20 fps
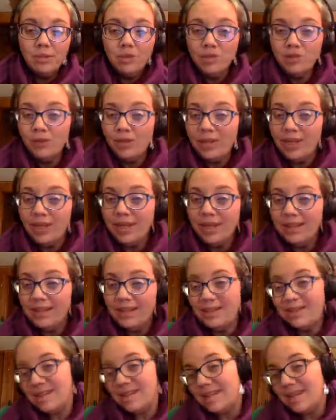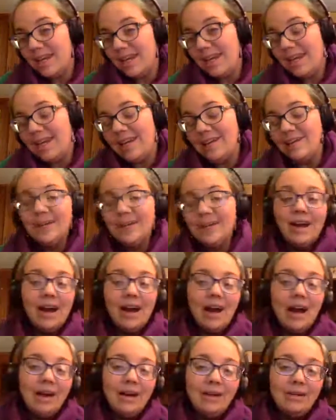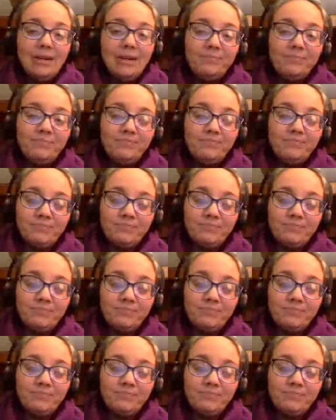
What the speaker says: joining us tonight, how